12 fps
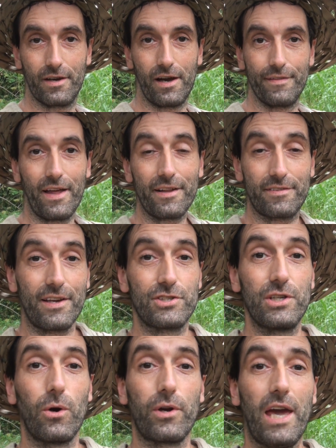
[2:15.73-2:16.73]
And that's
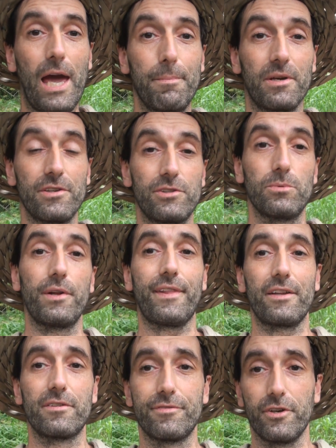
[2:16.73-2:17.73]
actually okay, because you want
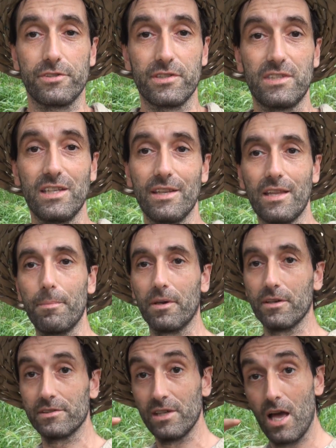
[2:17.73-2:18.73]
that diversity in there,
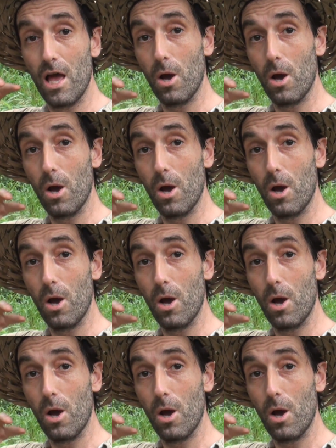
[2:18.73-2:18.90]
because